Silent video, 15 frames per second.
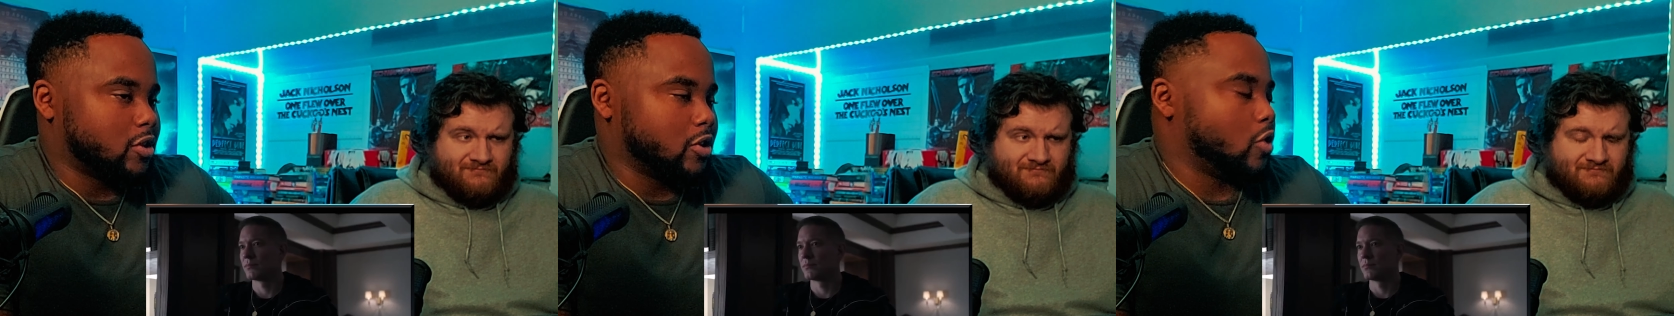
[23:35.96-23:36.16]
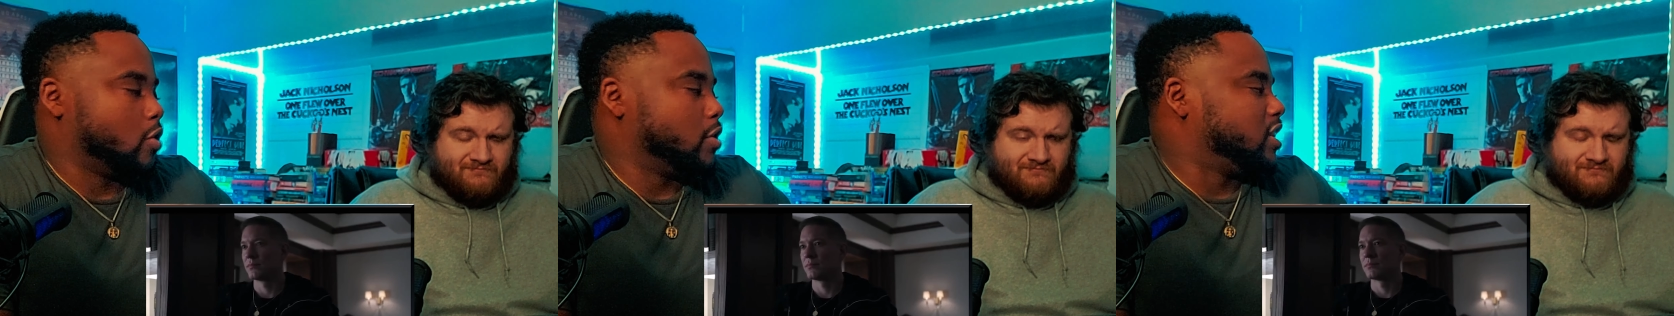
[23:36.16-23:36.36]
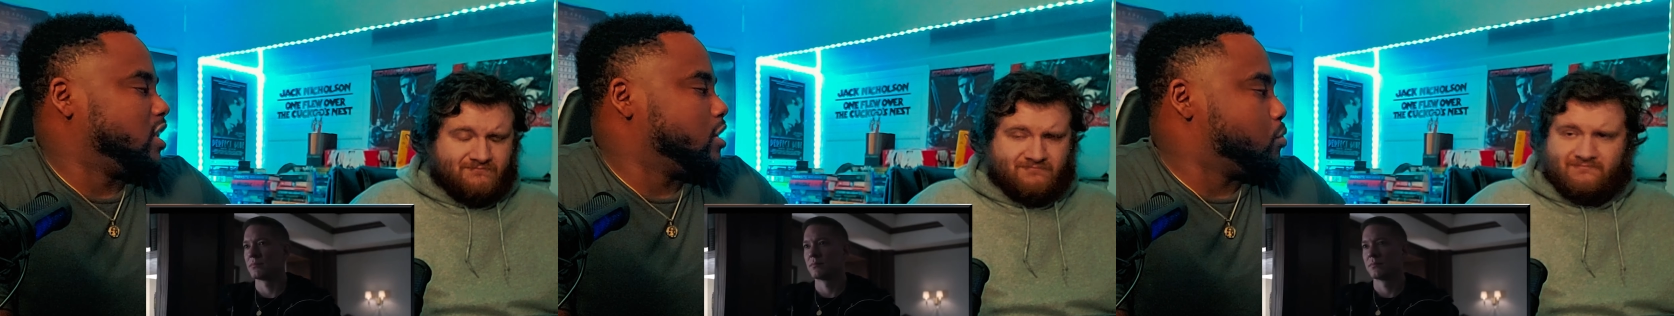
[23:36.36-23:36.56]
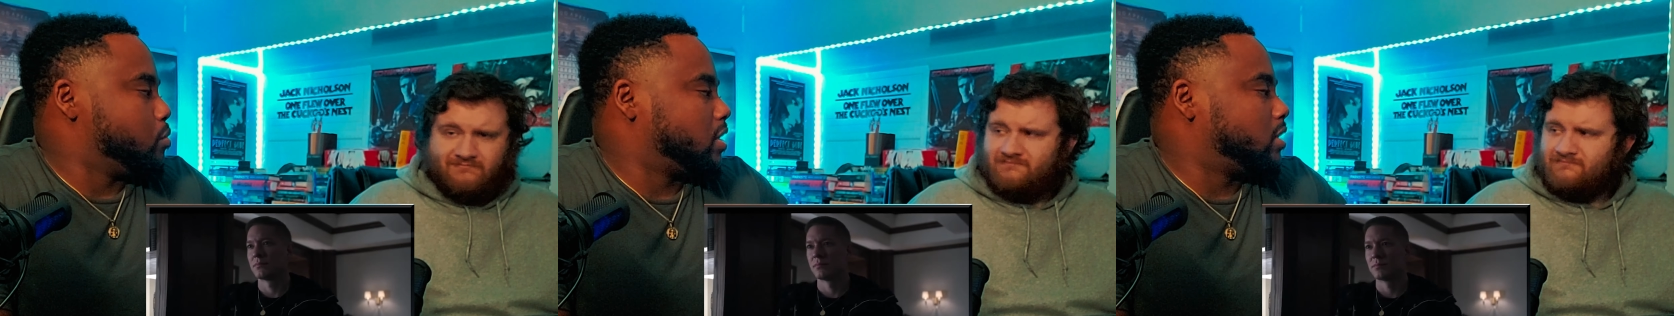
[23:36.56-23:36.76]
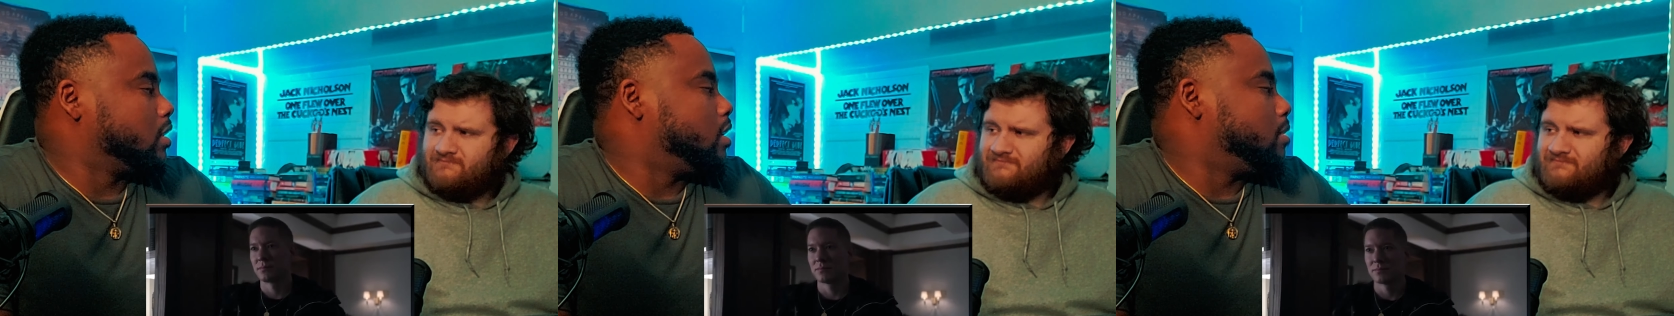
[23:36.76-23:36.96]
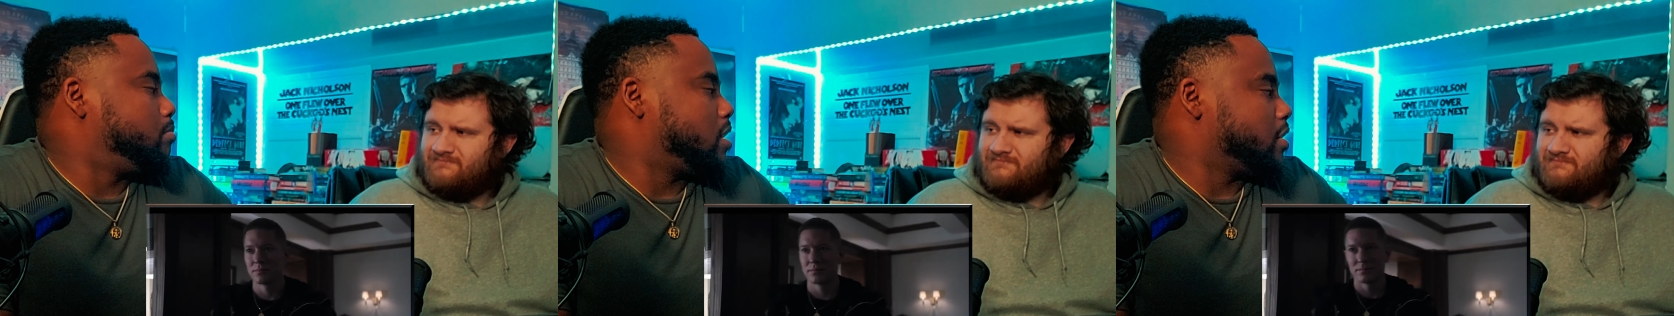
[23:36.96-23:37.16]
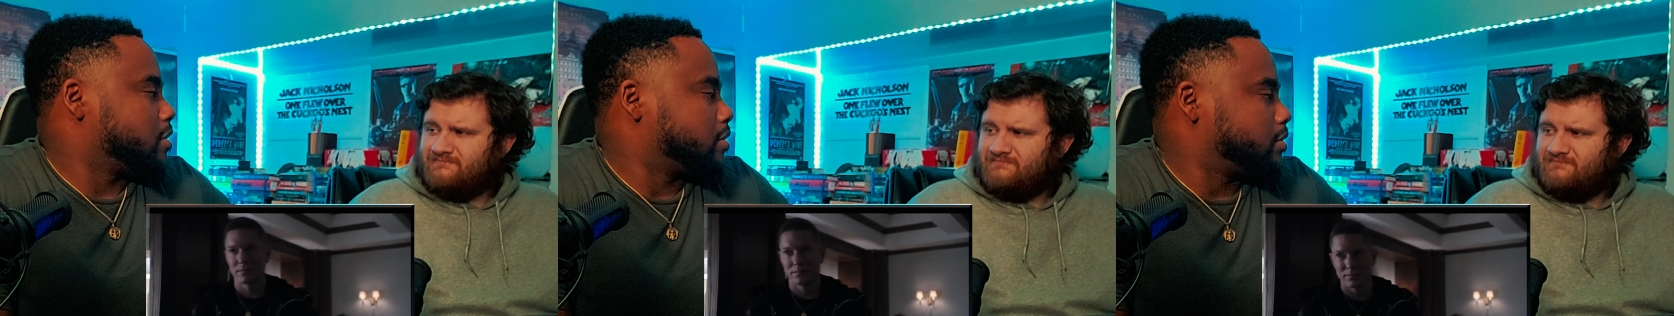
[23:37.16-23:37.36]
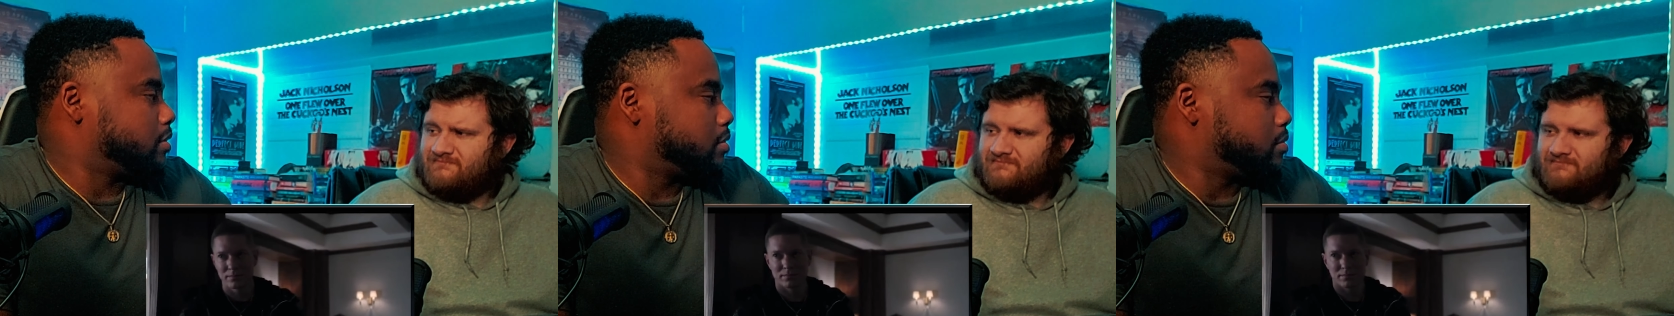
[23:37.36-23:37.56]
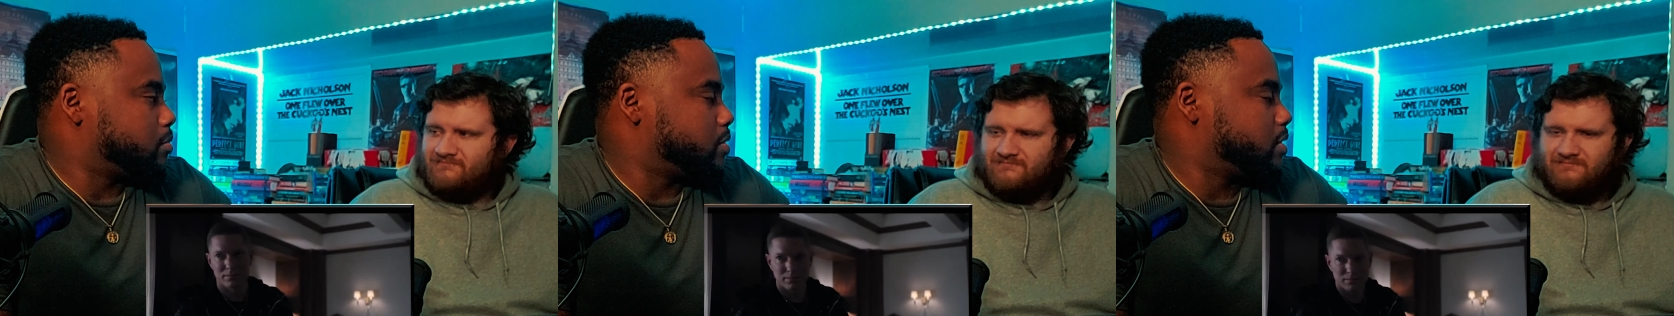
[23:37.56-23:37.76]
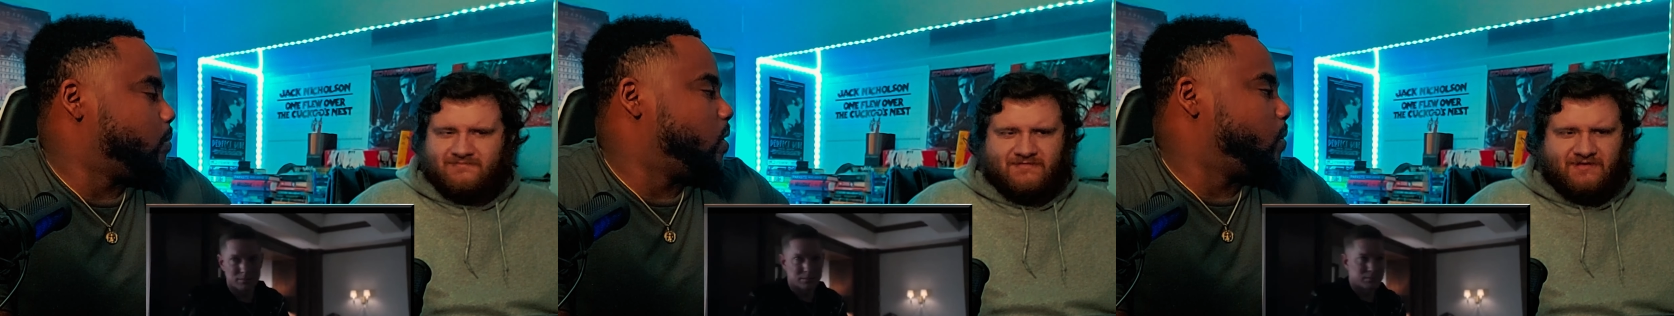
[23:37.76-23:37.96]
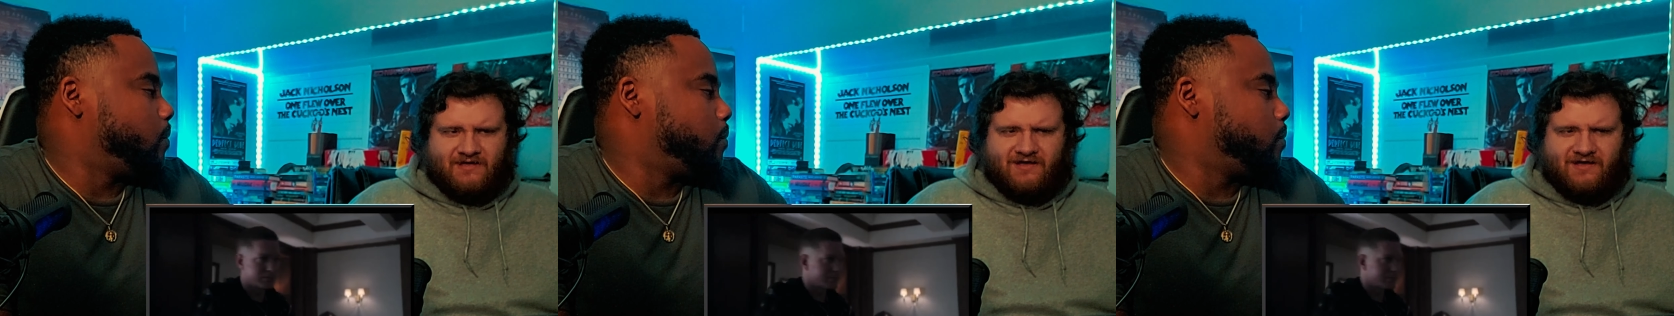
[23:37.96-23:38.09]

Speaker 1: So he only deal with the brother. With, with,